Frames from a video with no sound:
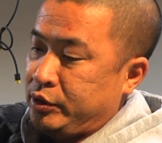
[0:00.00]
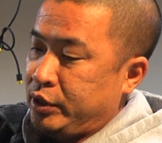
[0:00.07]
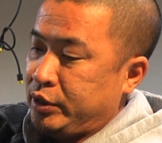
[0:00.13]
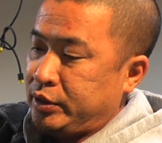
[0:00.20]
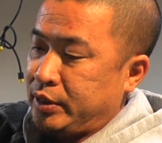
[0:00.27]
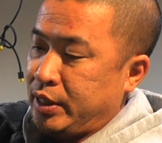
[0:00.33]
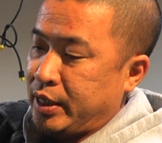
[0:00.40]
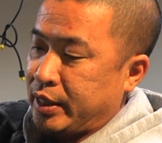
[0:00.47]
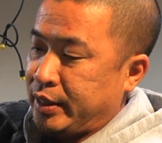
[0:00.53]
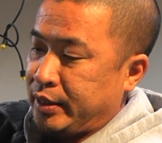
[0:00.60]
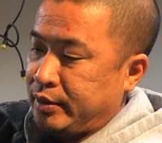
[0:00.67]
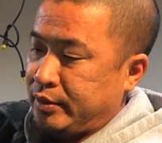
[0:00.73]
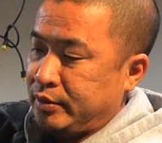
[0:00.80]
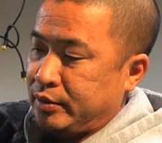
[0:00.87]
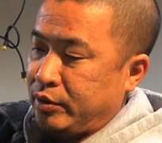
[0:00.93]
Just snug
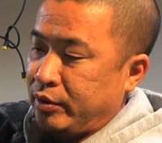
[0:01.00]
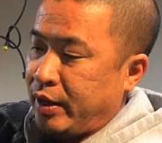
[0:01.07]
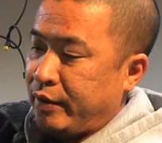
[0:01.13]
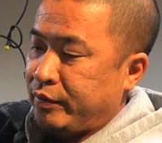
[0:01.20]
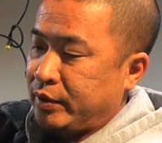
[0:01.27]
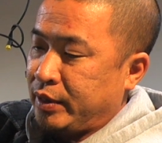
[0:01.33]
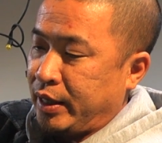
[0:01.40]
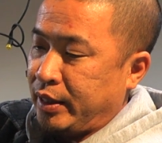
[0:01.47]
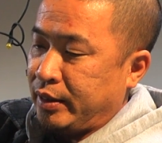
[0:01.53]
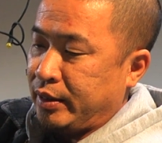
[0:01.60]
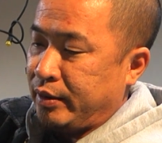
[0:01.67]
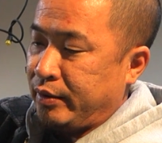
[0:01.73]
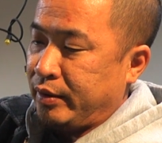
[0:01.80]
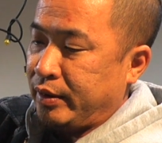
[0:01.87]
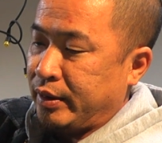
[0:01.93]
it. Don't have to tighten
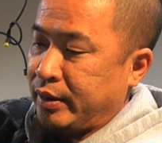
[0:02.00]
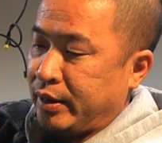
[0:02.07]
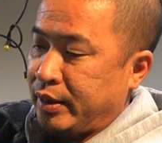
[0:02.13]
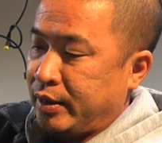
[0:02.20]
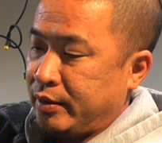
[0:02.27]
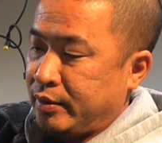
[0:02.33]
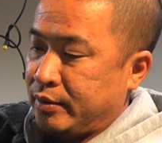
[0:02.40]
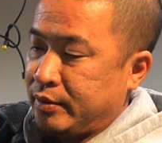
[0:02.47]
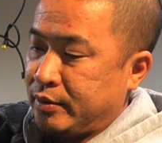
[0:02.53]
anything yet.